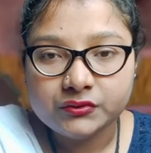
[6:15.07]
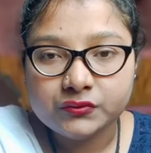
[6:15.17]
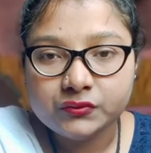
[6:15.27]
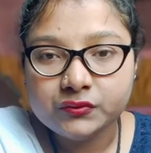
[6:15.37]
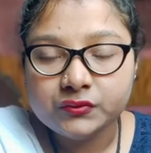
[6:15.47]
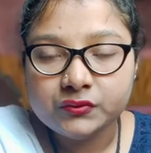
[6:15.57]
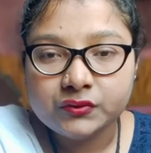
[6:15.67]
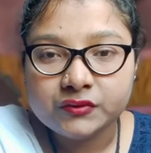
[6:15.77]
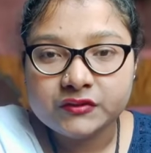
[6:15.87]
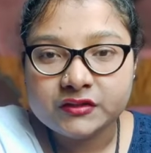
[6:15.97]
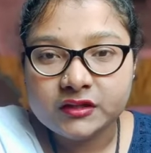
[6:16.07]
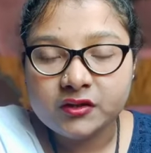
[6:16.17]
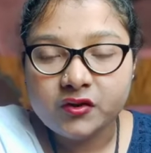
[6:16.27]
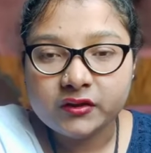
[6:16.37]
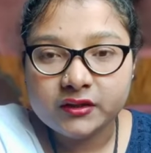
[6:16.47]
to see,
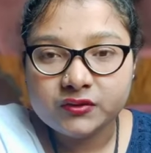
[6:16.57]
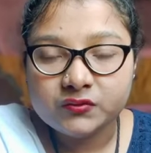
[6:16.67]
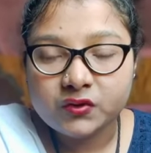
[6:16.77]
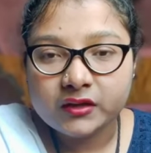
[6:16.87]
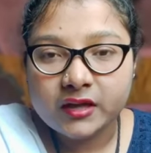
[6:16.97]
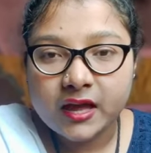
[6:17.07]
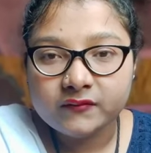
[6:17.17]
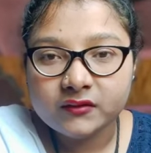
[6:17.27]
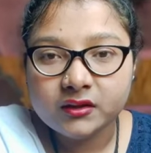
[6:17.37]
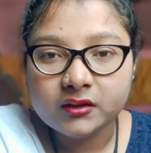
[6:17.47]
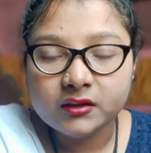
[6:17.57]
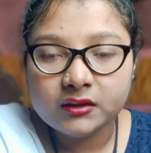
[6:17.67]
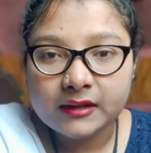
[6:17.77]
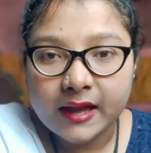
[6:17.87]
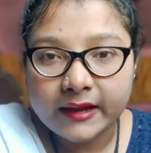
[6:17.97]
or they do not have the
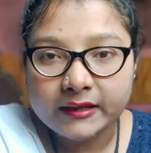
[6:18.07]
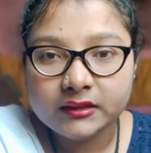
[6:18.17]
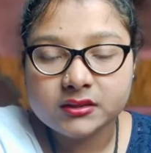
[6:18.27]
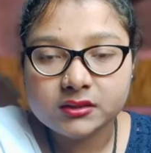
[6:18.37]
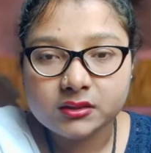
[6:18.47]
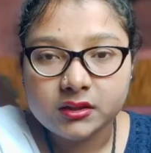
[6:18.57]
light